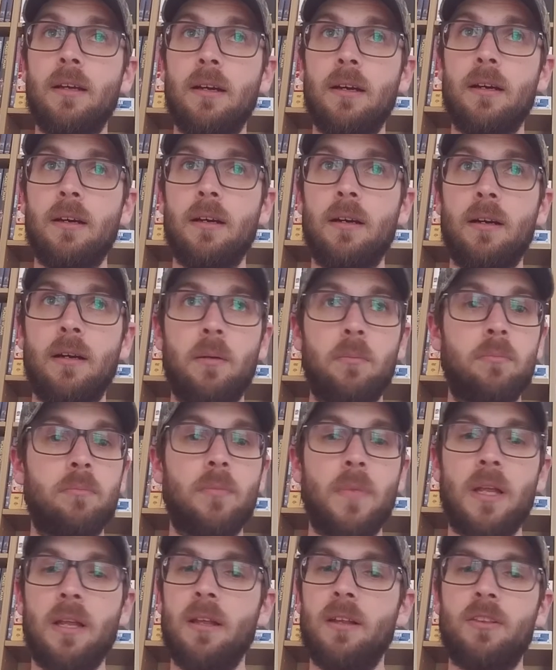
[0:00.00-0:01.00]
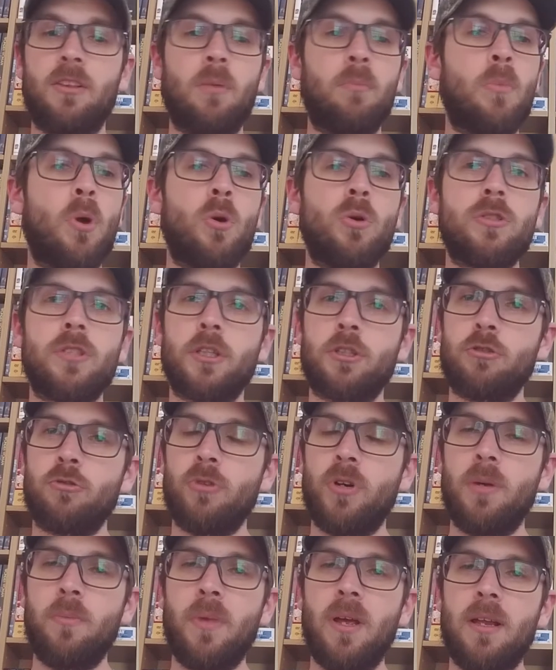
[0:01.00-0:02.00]
The most
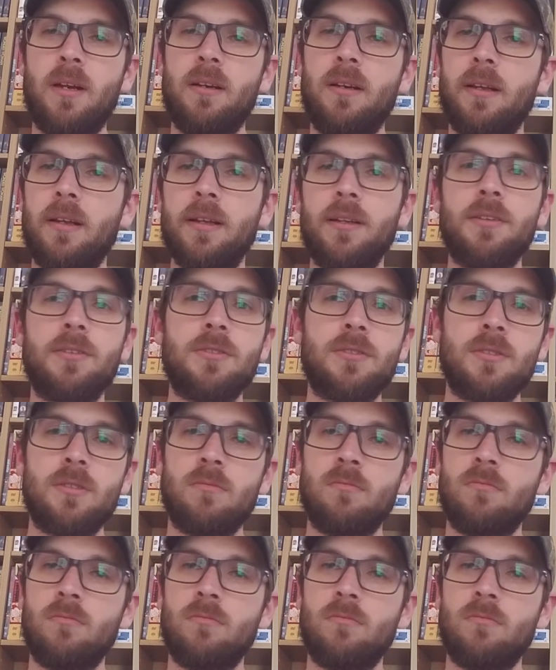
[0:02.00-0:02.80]
extreme end is